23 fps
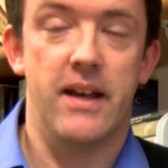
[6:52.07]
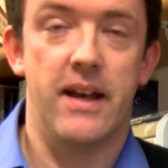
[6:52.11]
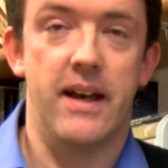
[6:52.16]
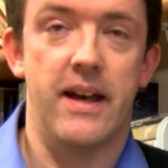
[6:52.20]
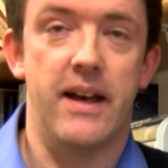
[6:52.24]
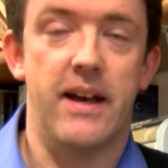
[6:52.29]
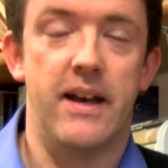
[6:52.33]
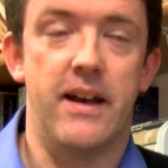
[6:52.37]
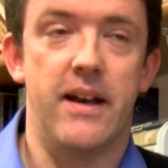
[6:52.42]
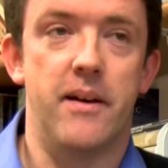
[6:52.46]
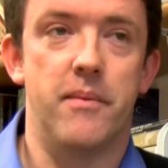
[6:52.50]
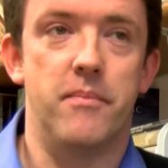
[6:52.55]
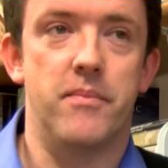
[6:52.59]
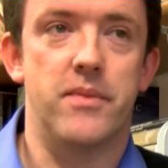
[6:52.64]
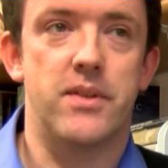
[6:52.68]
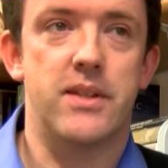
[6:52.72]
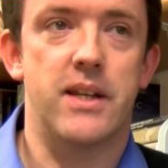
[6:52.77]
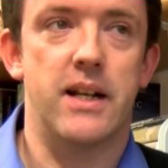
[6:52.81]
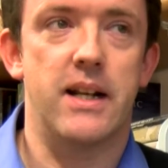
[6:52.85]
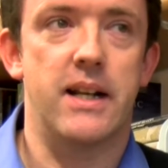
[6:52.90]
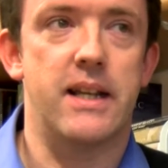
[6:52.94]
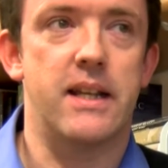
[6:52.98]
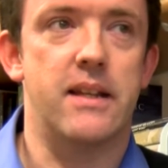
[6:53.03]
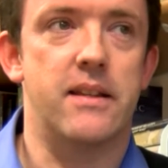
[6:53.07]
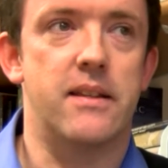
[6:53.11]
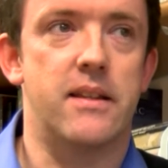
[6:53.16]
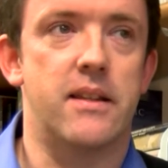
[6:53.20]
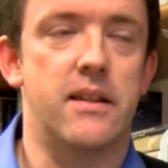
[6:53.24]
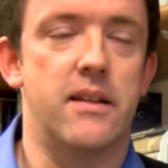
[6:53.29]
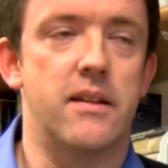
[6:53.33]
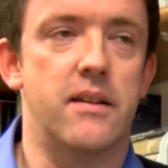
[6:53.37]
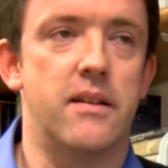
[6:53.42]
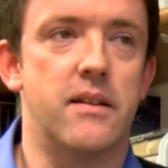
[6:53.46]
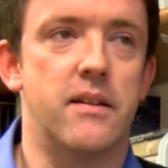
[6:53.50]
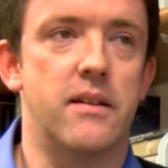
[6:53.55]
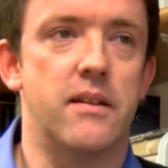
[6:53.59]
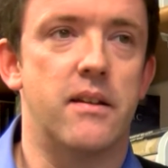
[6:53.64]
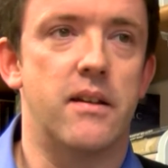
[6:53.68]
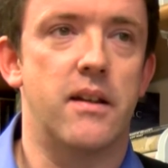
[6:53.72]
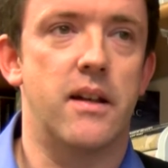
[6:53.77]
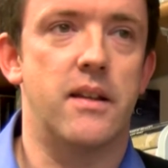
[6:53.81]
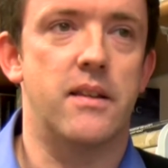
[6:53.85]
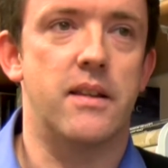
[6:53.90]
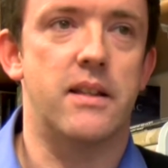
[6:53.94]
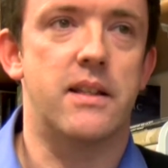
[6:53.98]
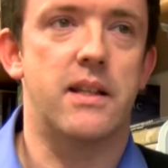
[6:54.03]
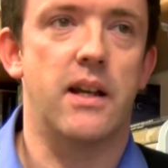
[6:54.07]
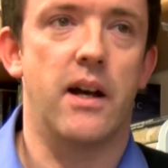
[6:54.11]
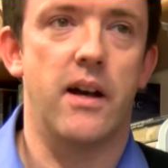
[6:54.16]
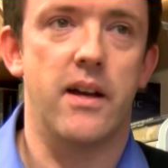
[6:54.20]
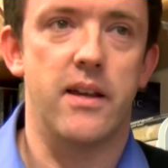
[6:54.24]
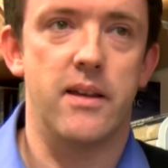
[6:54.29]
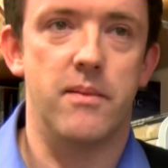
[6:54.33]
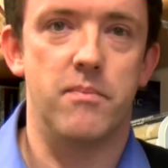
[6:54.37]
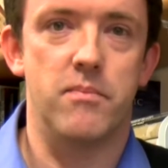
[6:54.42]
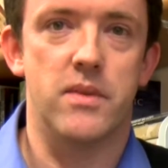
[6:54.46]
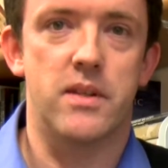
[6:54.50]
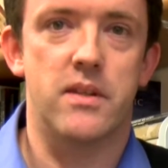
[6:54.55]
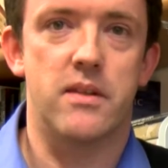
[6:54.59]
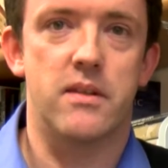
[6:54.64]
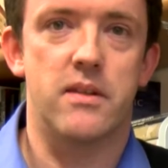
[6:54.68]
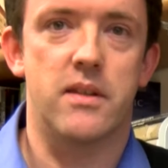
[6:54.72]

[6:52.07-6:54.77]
Certainly at the Times,